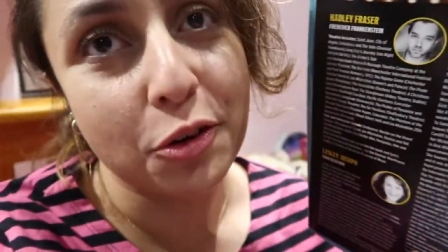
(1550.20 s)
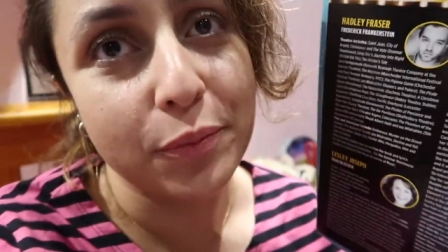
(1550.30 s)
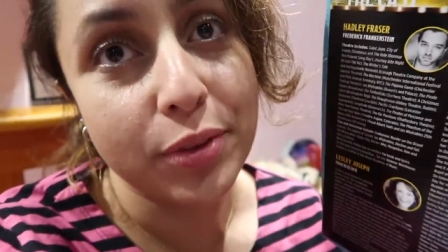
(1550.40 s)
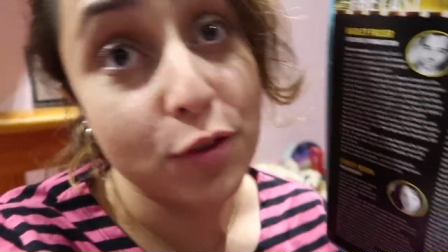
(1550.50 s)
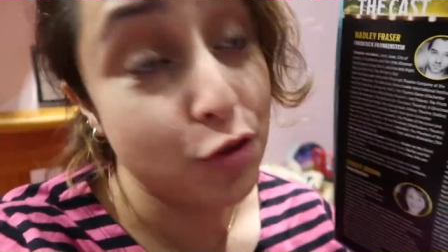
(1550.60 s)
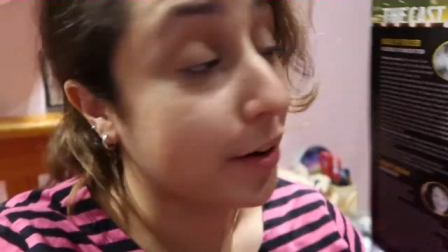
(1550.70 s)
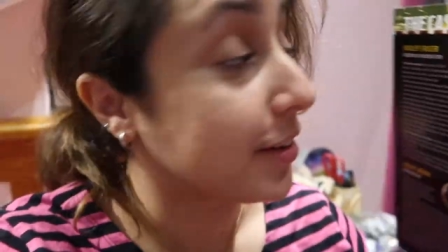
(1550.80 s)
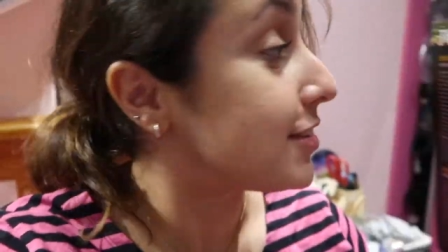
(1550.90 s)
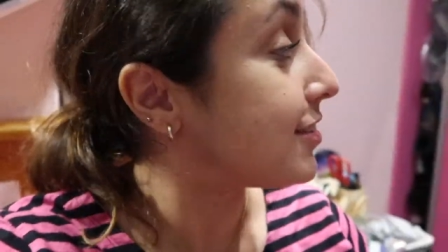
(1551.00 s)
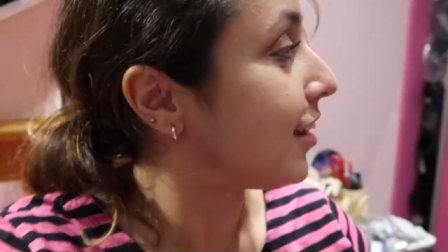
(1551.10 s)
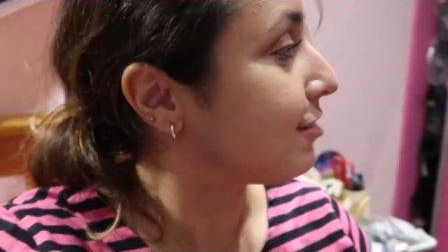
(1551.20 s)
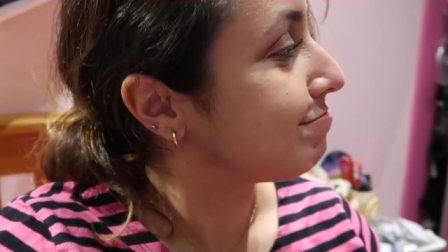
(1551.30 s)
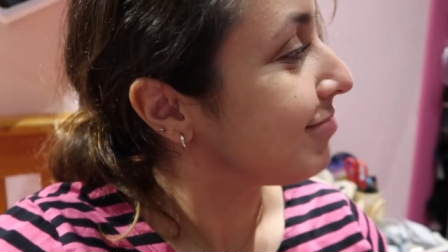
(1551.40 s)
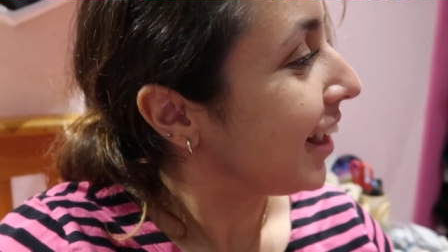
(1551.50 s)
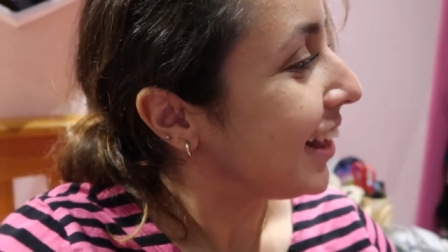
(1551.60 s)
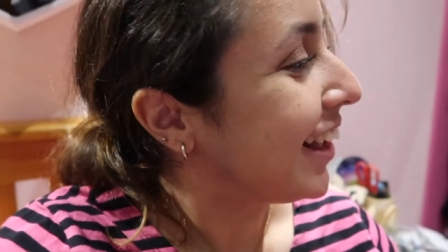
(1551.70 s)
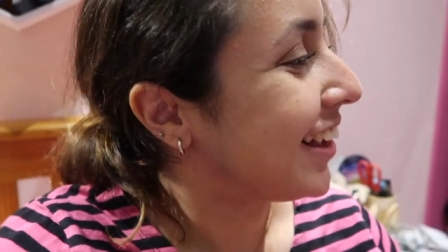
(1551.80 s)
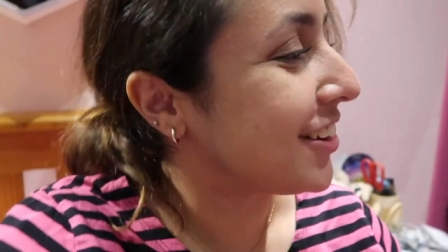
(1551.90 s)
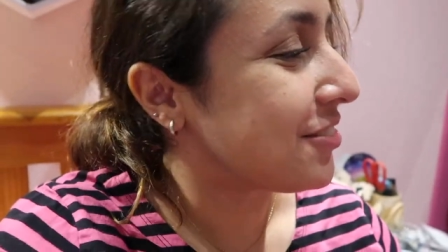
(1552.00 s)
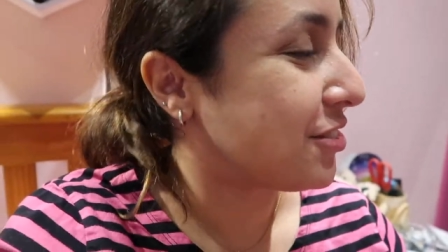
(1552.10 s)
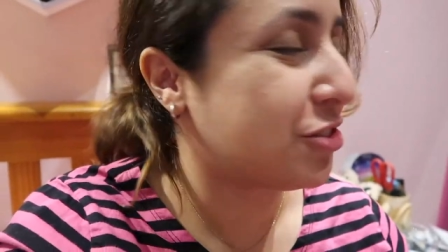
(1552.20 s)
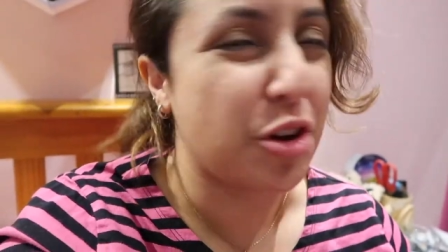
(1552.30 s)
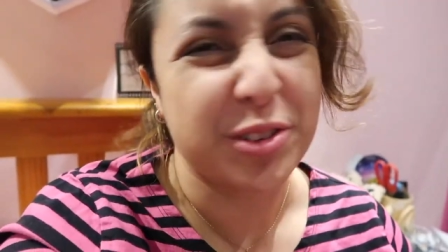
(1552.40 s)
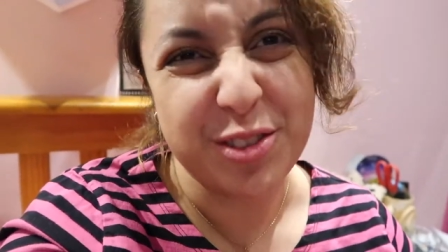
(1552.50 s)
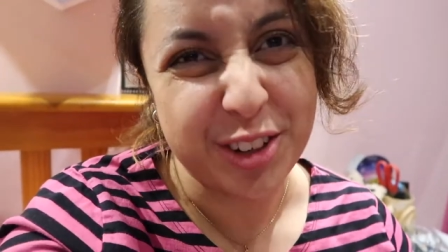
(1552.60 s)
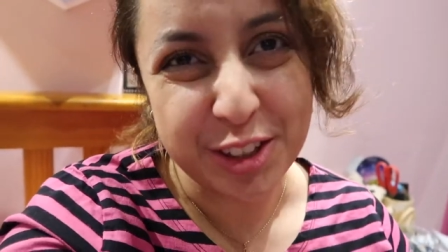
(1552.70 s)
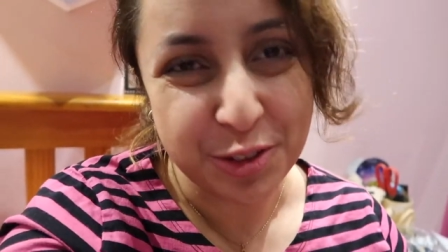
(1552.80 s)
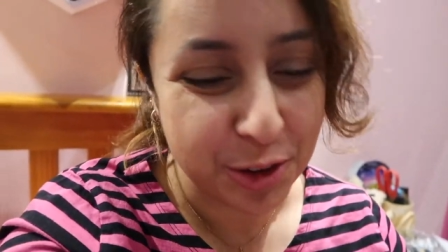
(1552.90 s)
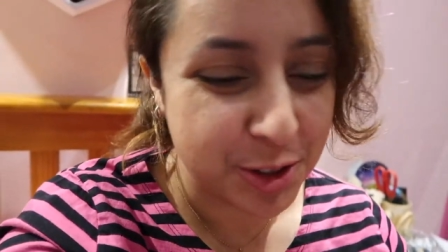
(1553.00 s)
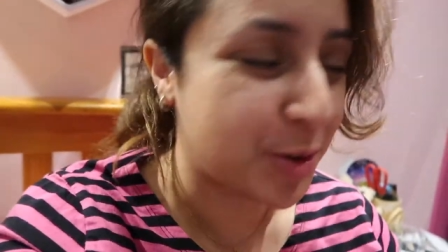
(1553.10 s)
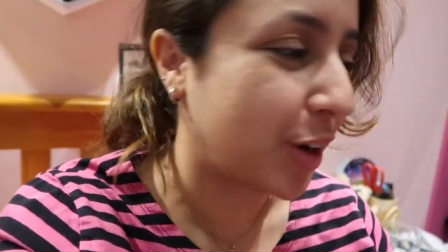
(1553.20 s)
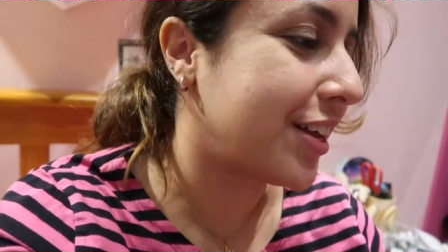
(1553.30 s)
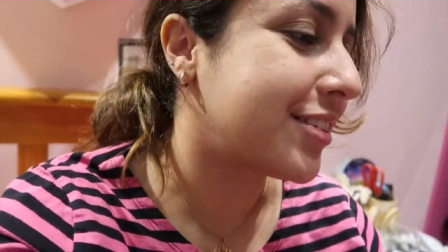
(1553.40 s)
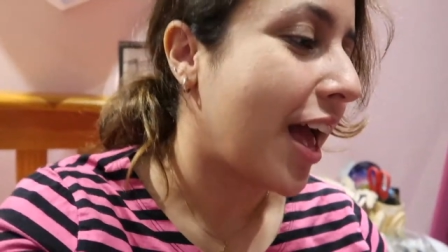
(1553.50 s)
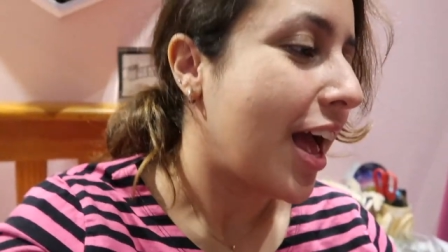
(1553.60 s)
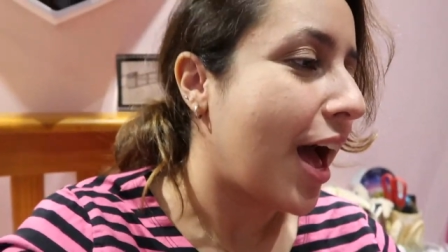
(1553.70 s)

or Frankenstein. This joke never gets old, to be honest.